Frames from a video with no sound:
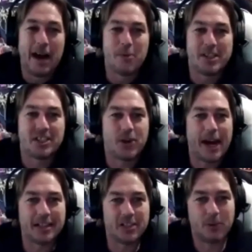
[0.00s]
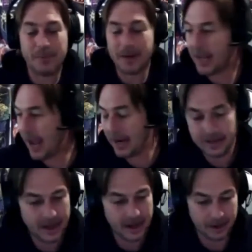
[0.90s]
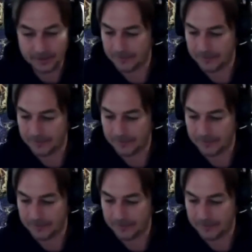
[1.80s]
Which track did you want me to add in there?